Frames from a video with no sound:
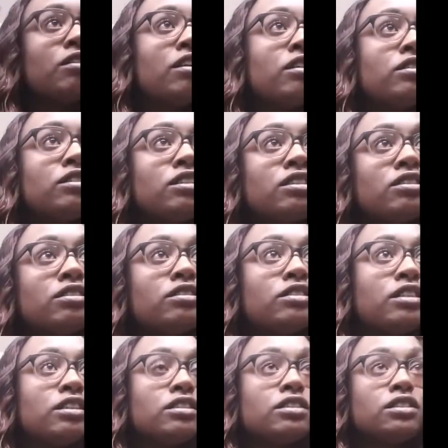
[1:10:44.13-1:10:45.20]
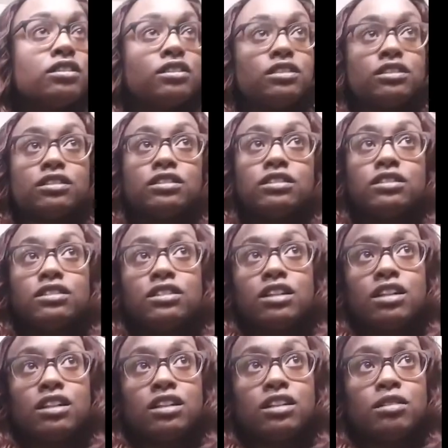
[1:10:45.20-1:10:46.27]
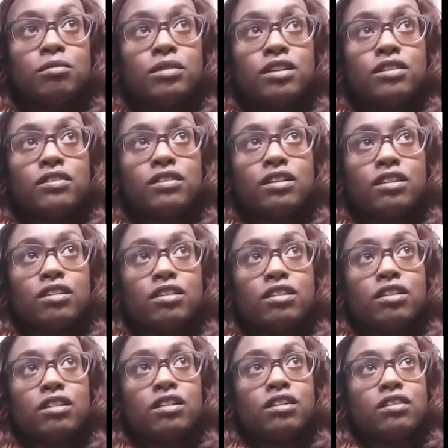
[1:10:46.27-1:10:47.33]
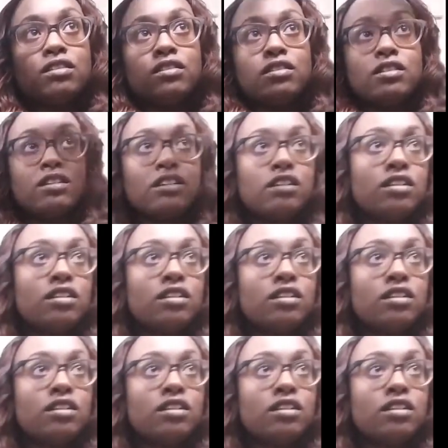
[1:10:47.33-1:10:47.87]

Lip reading: when I was little, I used to just cut the motherfucker off.